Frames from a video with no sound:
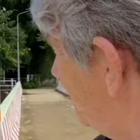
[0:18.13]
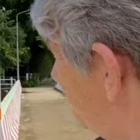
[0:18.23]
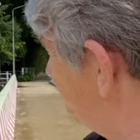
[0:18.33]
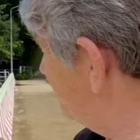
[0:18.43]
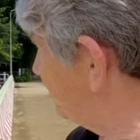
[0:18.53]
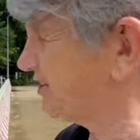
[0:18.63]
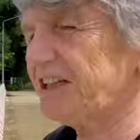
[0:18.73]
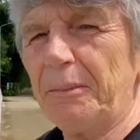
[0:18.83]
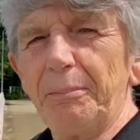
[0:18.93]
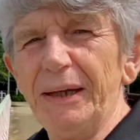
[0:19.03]
this
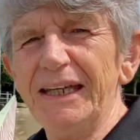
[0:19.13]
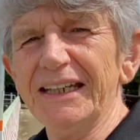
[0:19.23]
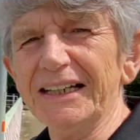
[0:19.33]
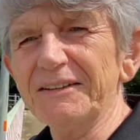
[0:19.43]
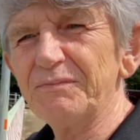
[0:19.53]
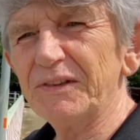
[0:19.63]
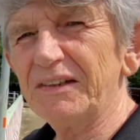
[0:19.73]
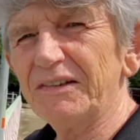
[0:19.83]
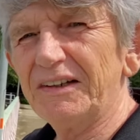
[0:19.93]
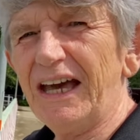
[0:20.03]
pier
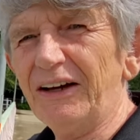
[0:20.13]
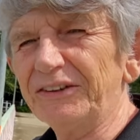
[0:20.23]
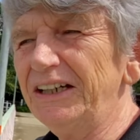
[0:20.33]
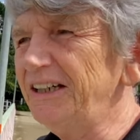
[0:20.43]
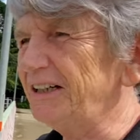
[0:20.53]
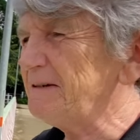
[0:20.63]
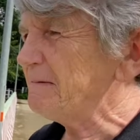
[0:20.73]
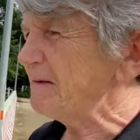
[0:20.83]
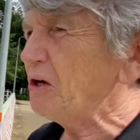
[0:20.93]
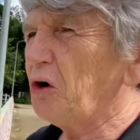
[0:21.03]
out here
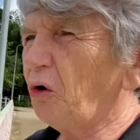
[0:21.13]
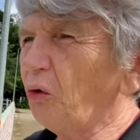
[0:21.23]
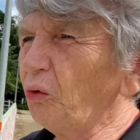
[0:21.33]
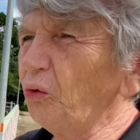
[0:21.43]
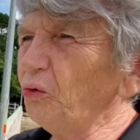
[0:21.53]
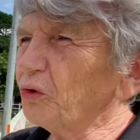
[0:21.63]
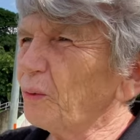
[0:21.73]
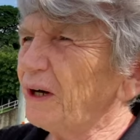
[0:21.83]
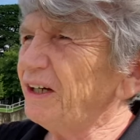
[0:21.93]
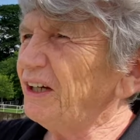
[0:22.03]
all the
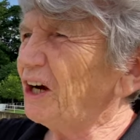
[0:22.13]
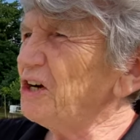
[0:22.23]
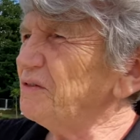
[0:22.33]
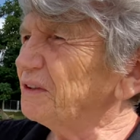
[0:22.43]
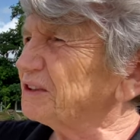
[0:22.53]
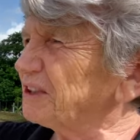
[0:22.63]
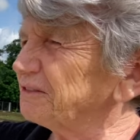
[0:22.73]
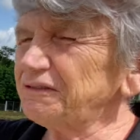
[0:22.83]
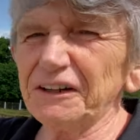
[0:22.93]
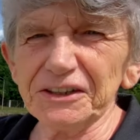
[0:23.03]
way over to the
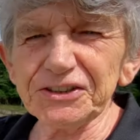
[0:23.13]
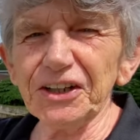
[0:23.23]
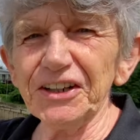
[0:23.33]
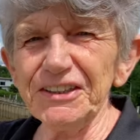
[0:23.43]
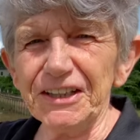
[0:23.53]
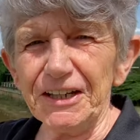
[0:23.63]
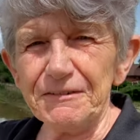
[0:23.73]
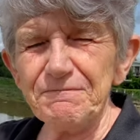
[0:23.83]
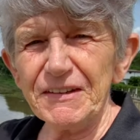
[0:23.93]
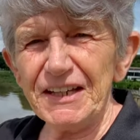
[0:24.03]
far side there.
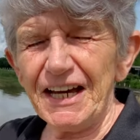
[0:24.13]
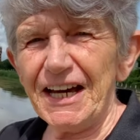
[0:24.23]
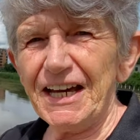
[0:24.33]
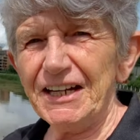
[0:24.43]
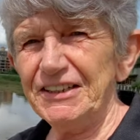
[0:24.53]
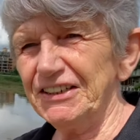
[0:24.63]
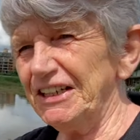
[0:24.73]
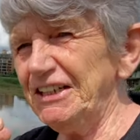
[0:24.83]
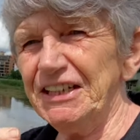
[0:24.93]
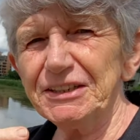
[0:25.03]
And
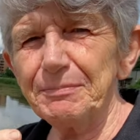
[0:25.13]
in his